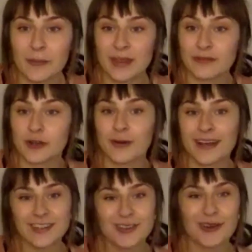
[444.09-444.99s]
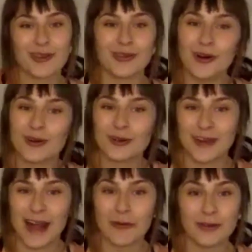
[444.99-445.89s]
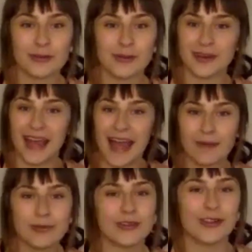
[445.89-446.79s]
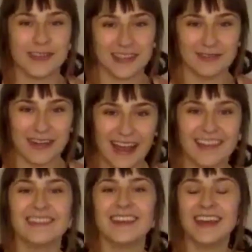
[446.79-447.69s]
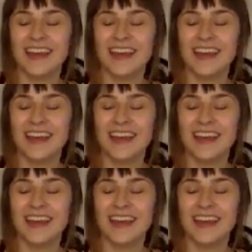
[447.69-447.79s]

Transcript: If you're wanting to go the local route, which we would absolutely advise,